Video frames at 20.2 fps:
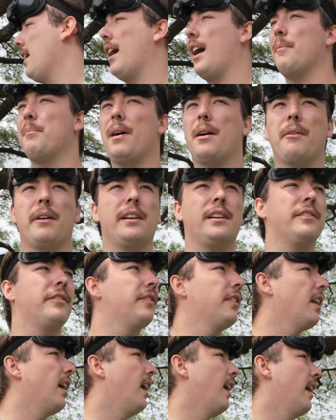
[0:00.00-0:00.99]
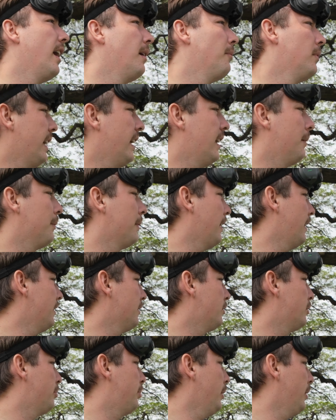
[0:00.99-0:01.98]
I'm about ready to fly. I'm kind of
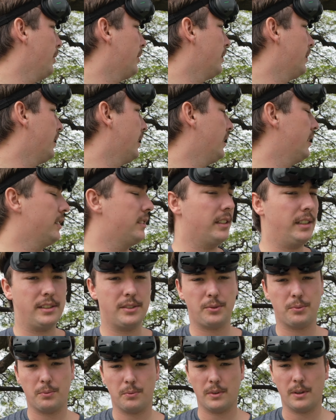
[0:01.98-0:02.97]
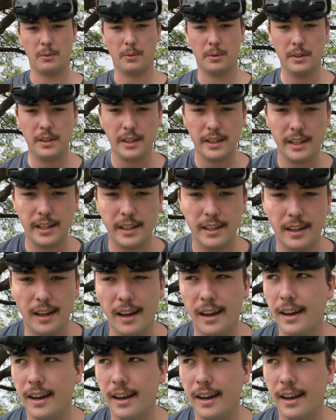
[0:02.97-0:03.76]
spooked because it's really